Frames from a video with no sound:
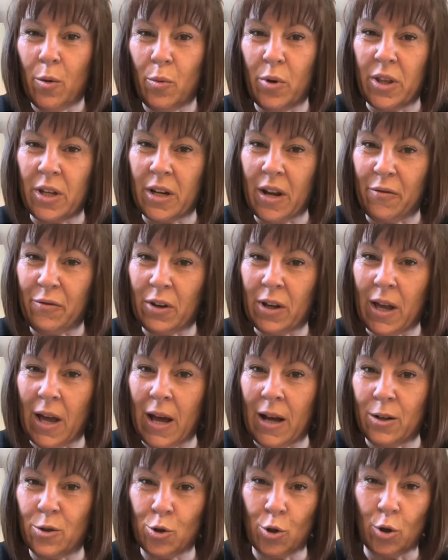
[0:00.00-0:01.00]
with an
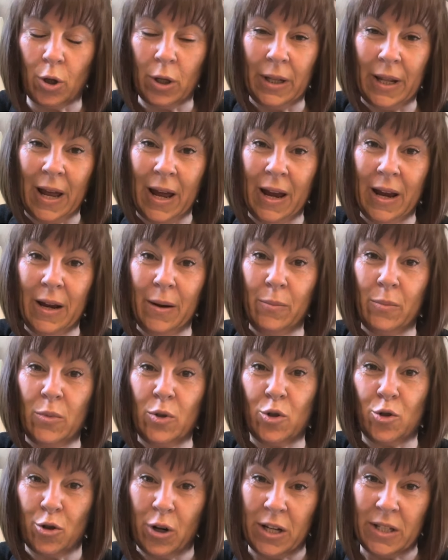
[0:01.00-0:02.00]
avocado lime
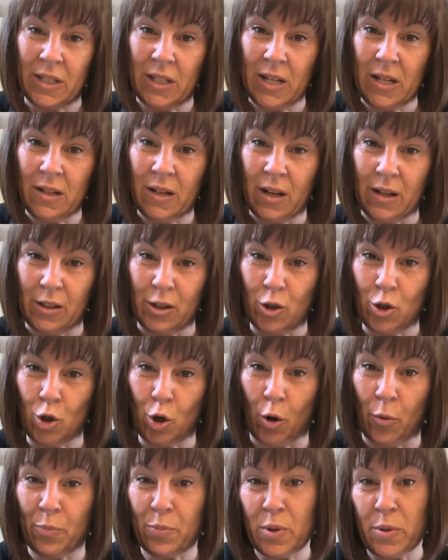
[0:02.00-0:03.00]
dressing and a
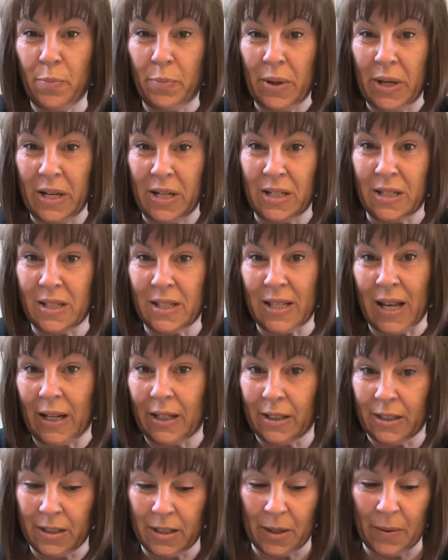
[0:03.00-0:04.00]
chopped bean
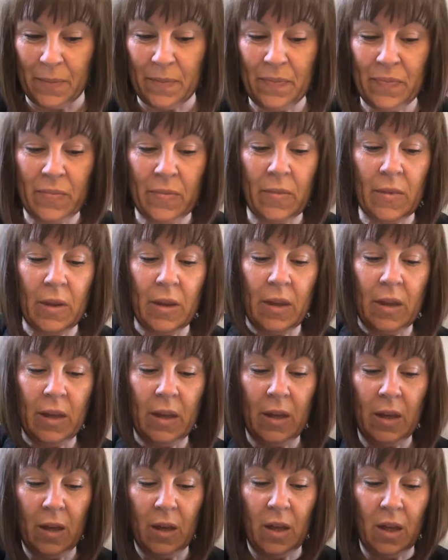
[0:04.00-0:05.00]
salad
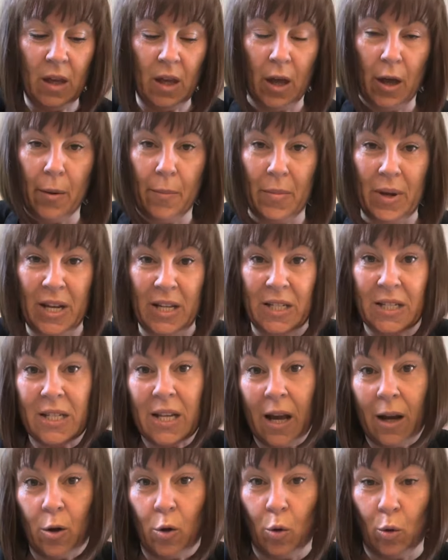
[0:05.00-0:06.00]
um, in
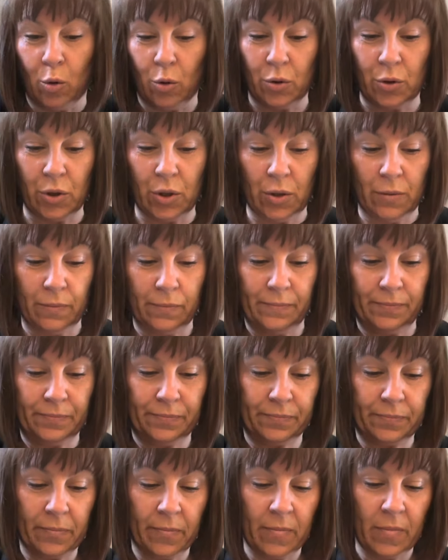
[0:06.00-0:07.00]
tacos.
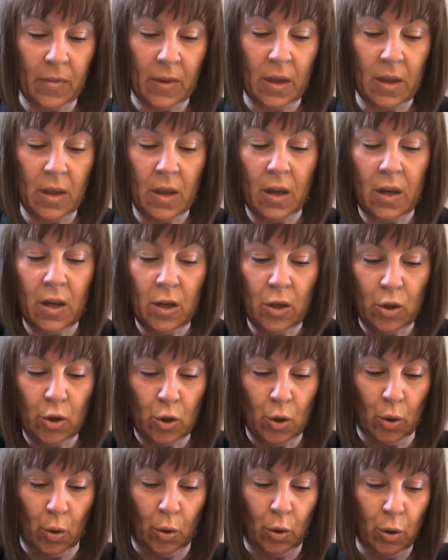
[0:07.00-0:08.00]

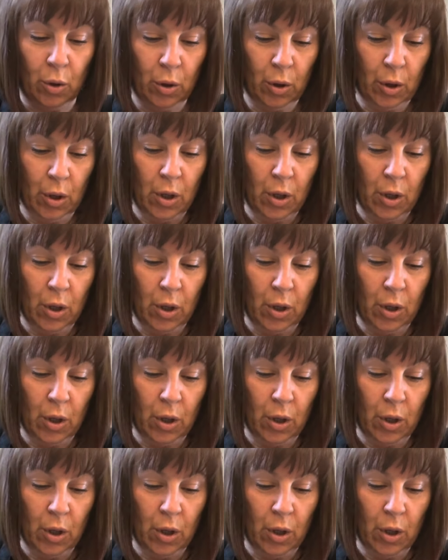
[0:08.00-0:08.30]
So